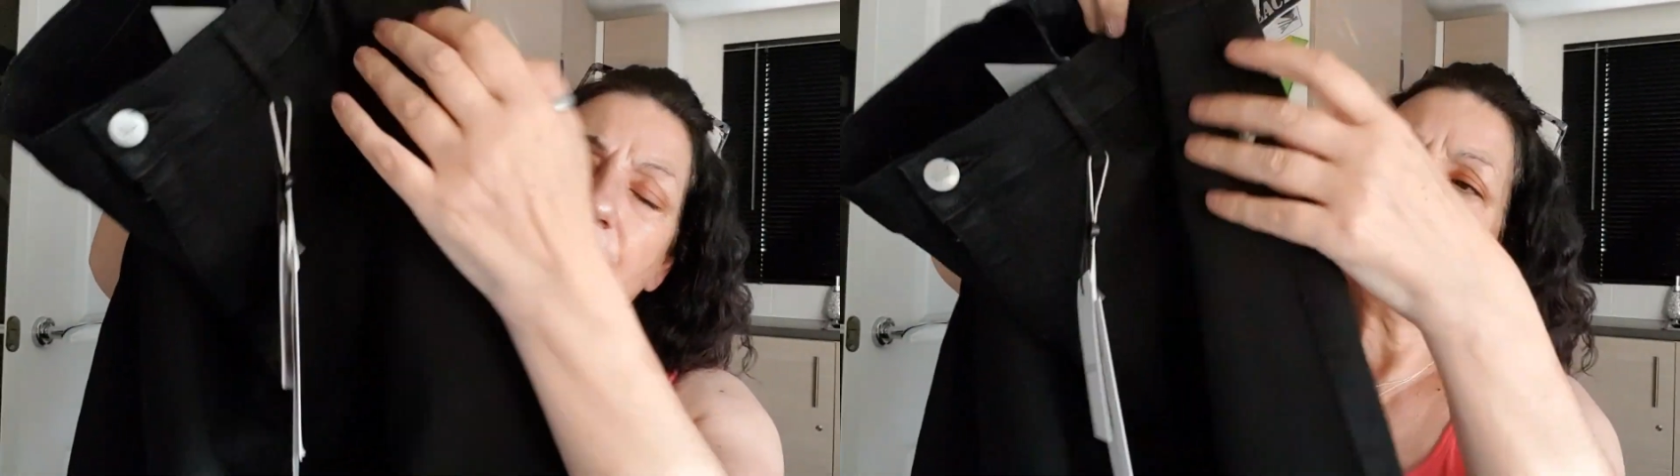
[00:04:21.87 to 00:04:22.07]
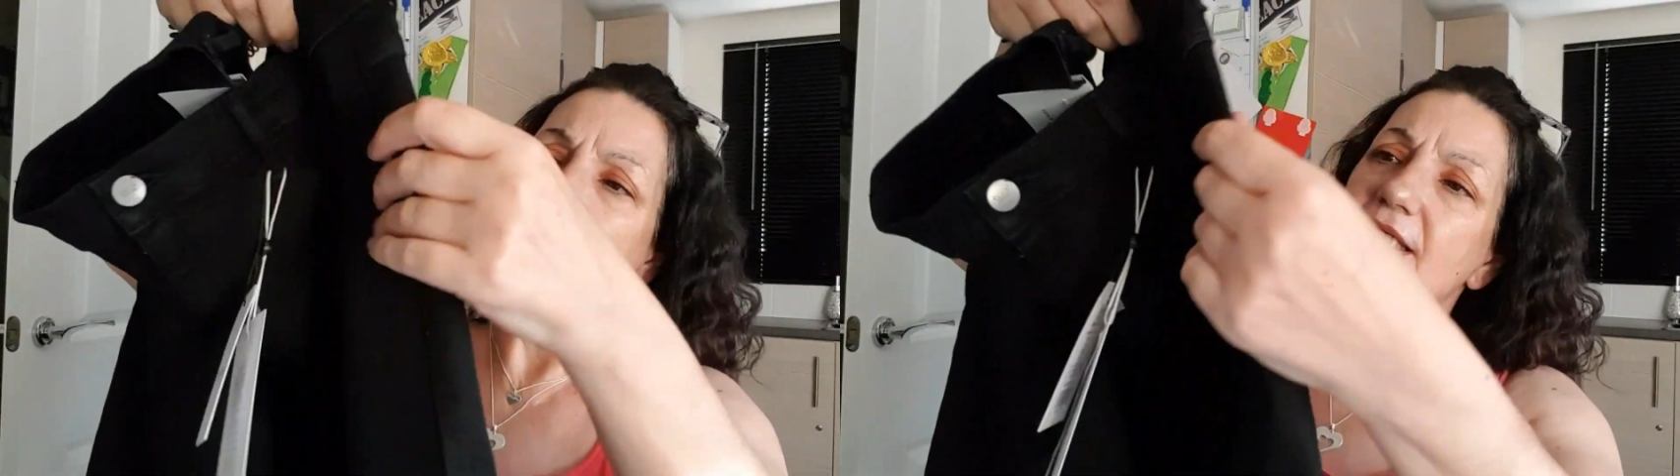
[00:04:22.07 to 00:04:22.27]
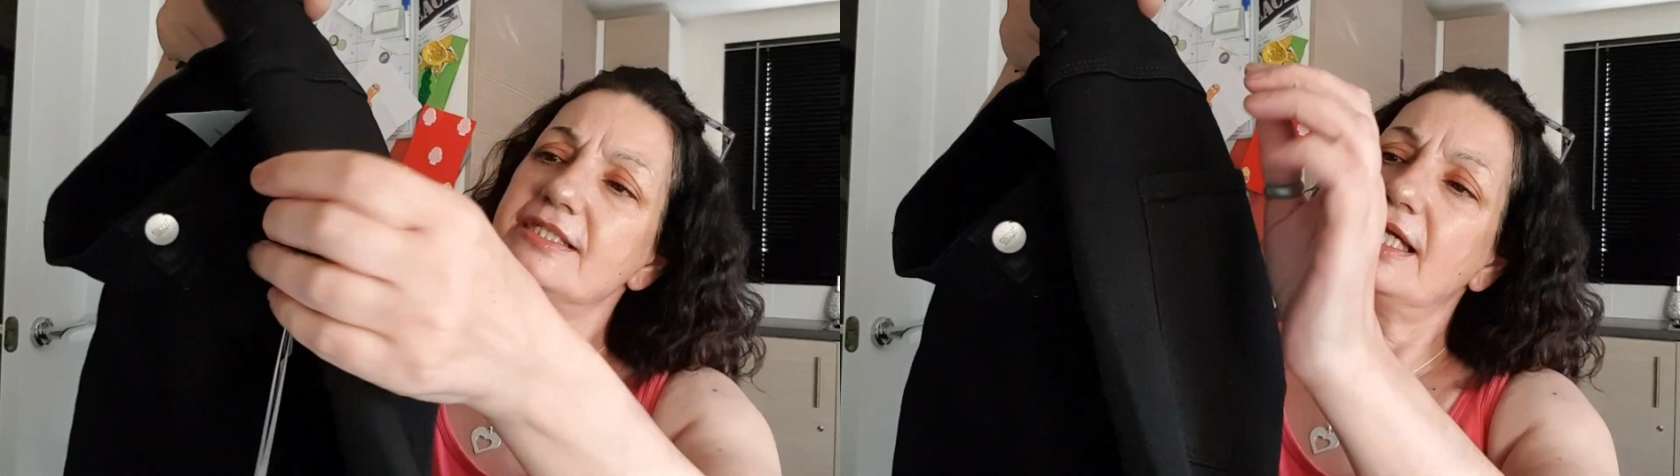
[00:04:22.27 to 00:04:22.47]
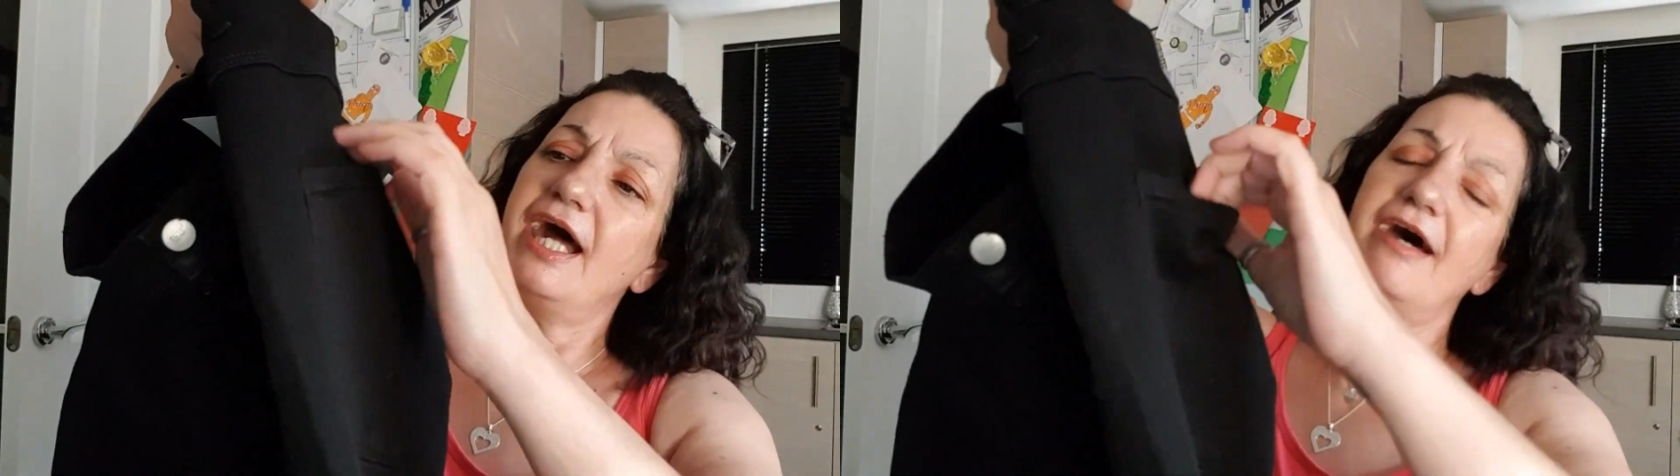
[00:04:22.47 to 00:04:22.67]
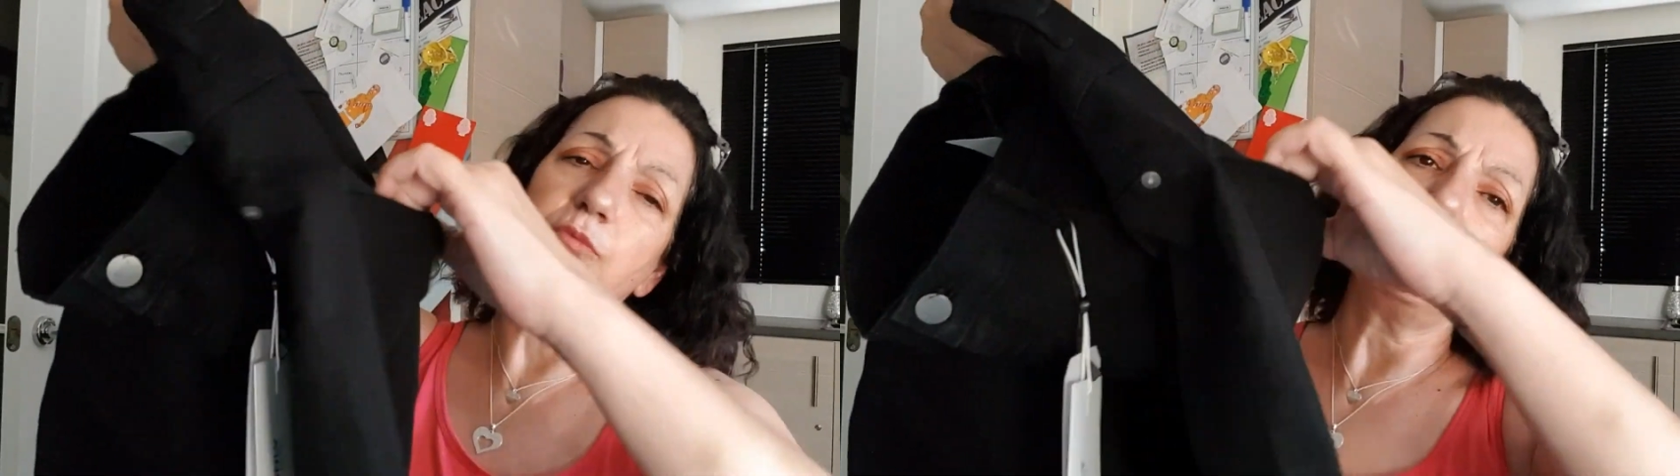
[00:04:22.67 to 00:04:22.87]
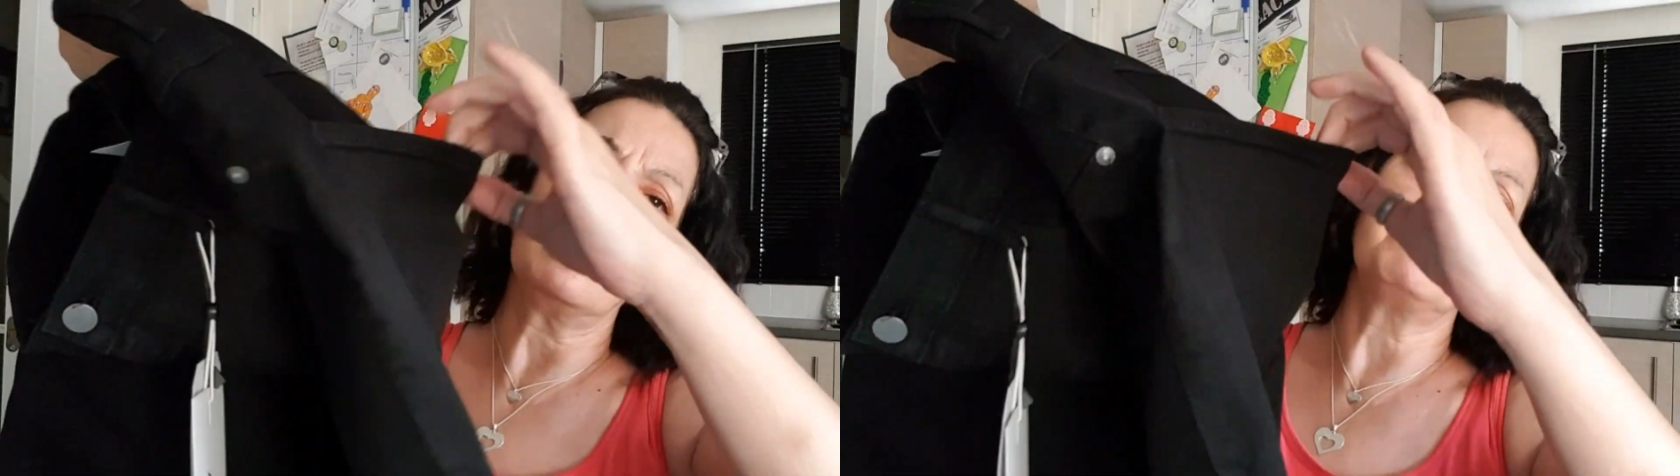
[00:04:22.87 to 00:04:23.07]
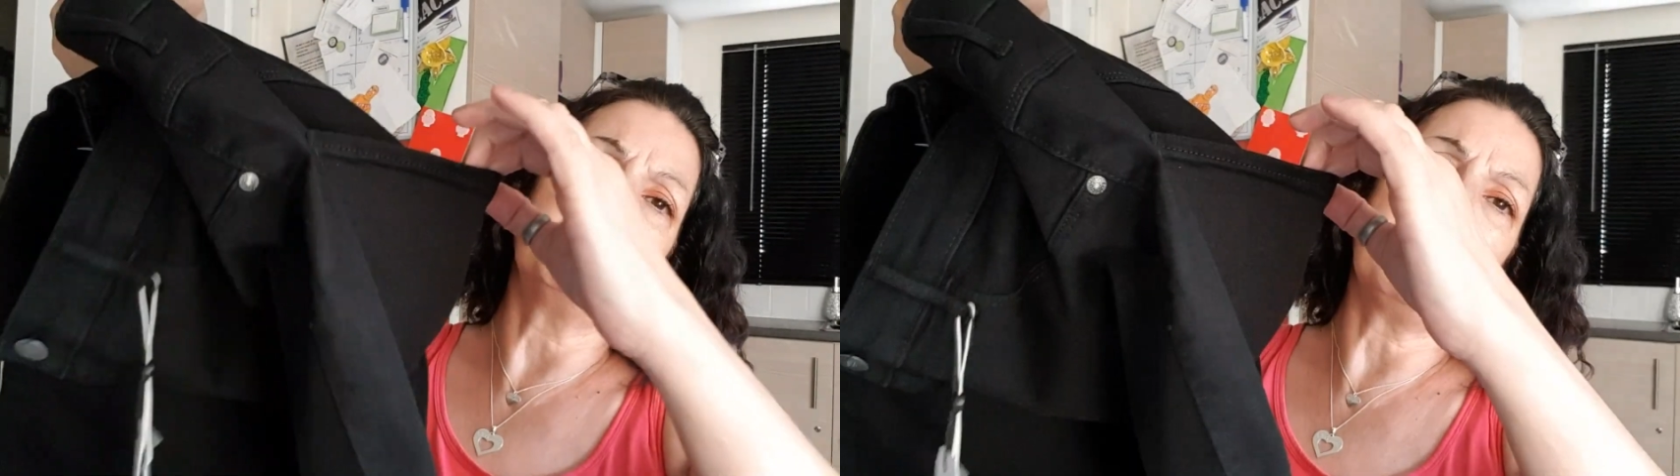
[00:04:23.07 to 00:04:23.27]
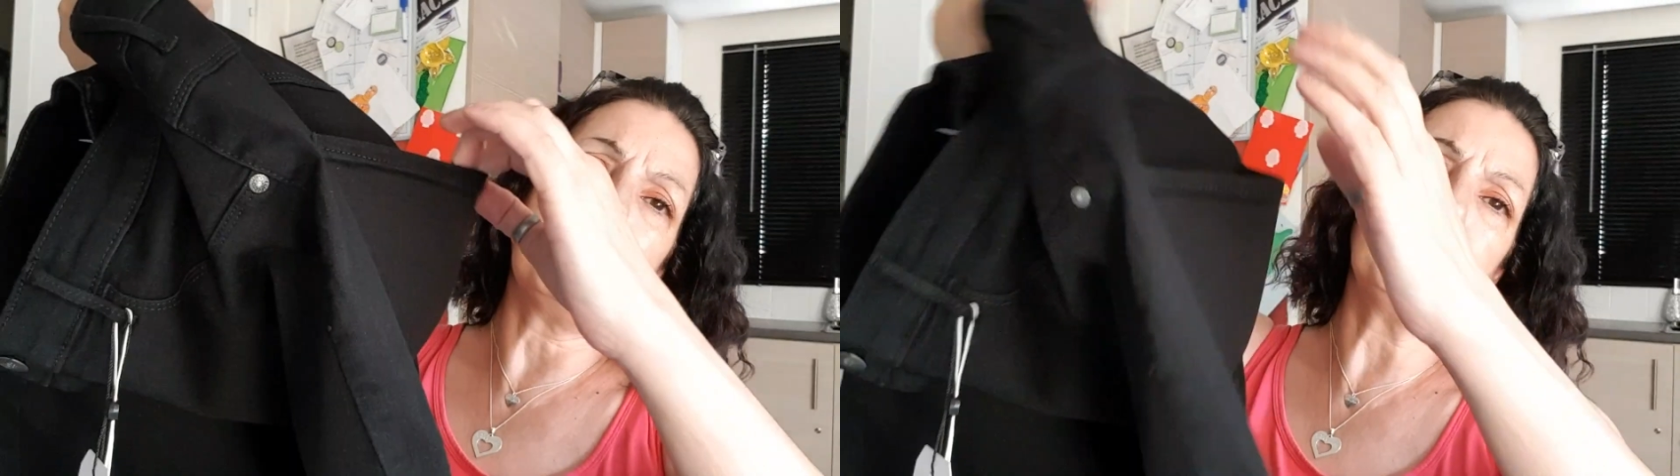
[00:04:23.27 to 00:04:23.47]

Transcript: pockets. They have workable back